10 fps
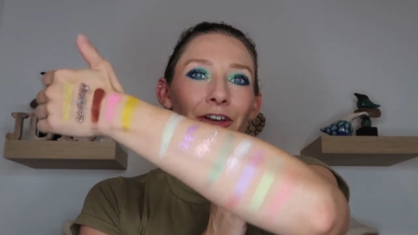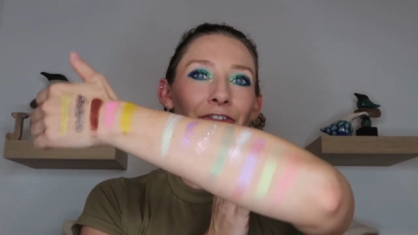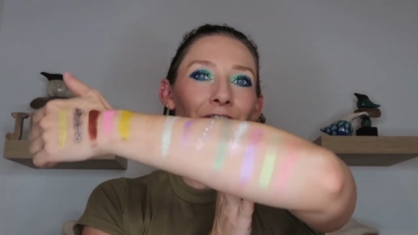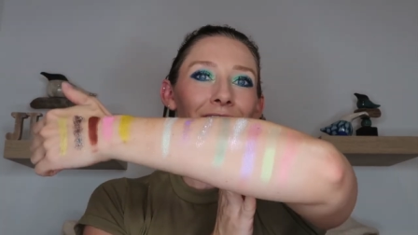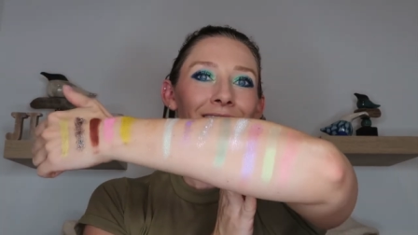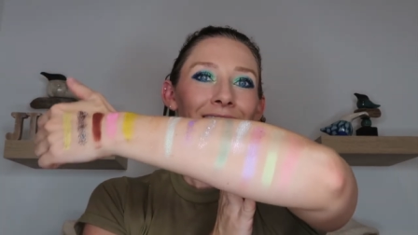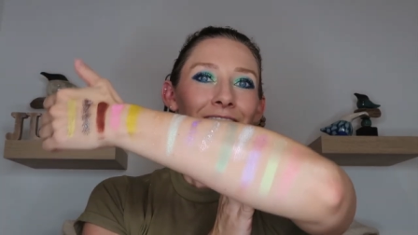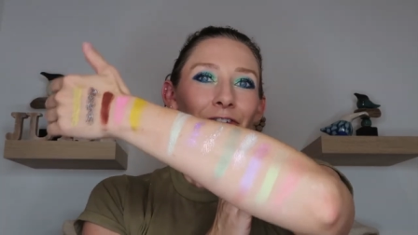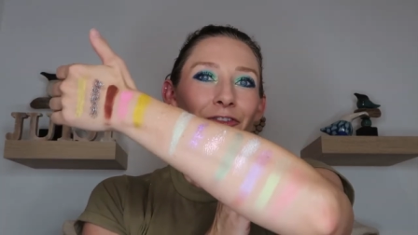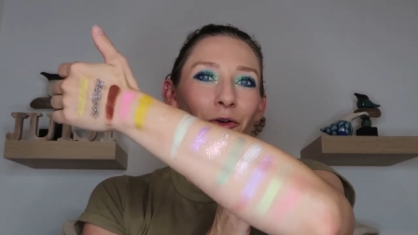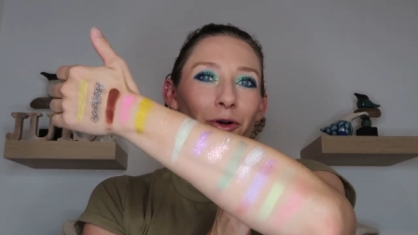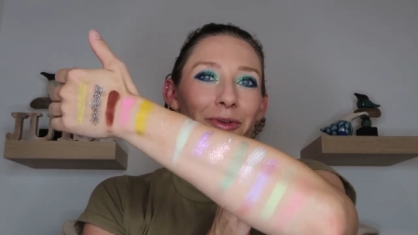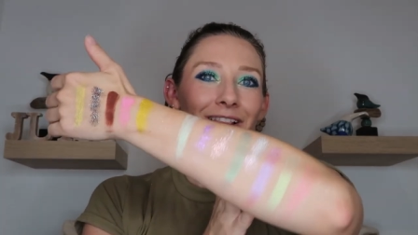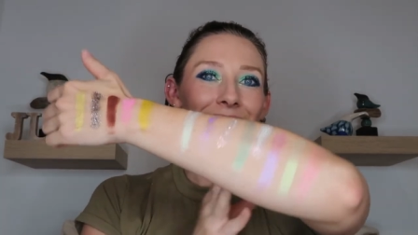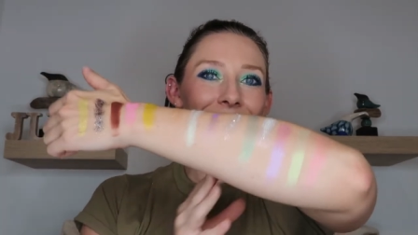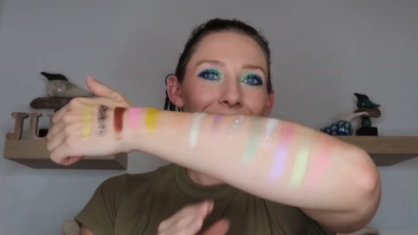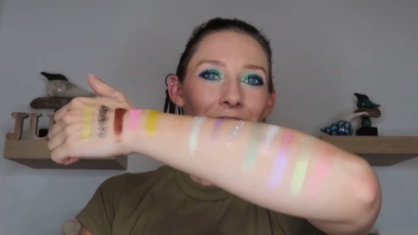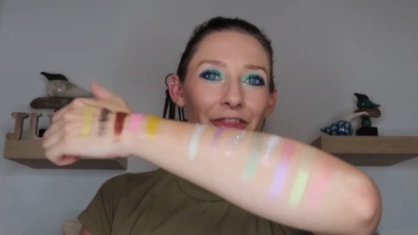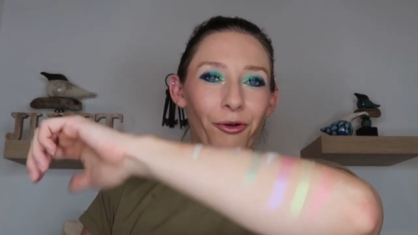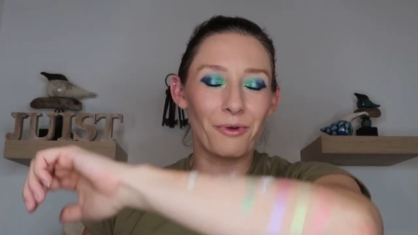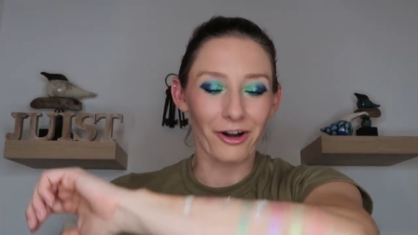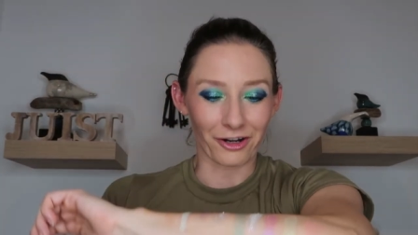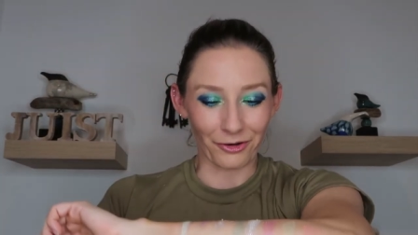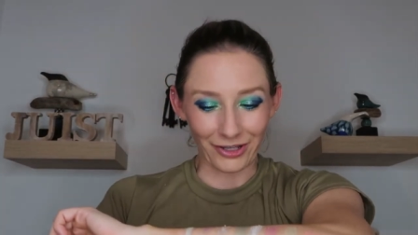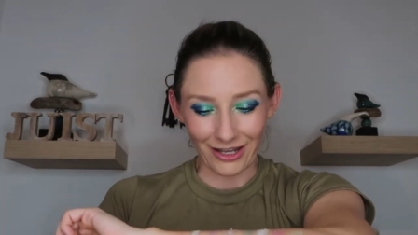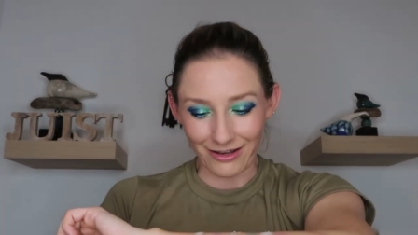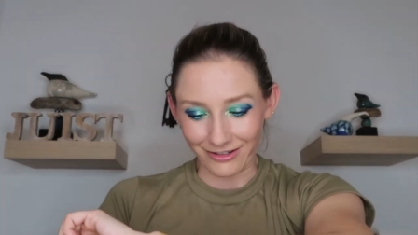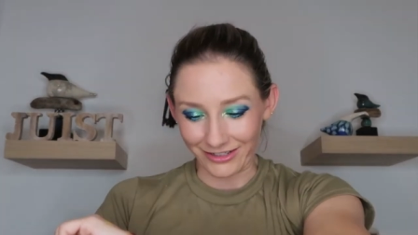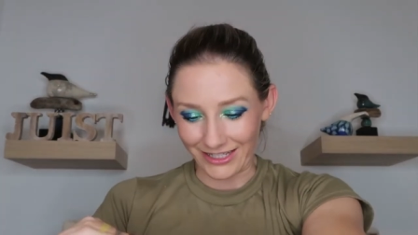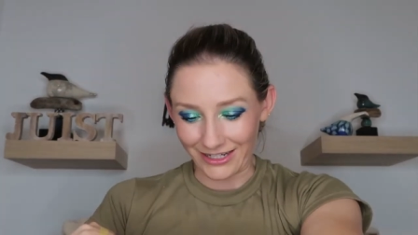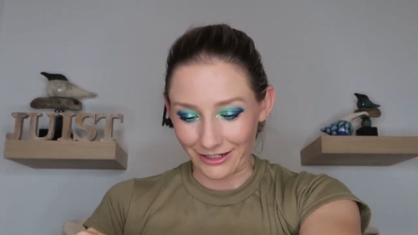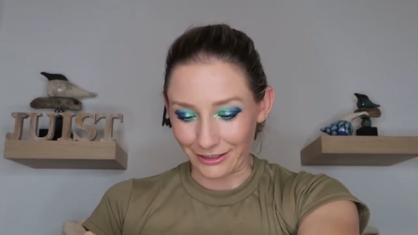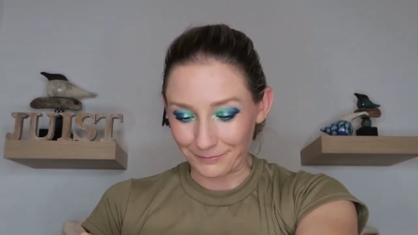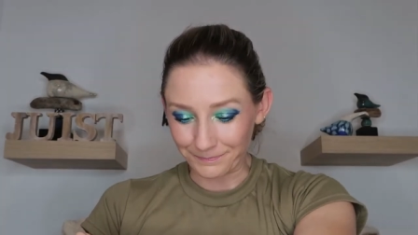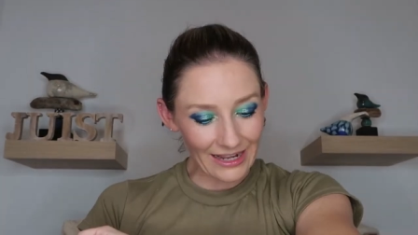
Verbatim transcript: different formulas that are going on on here.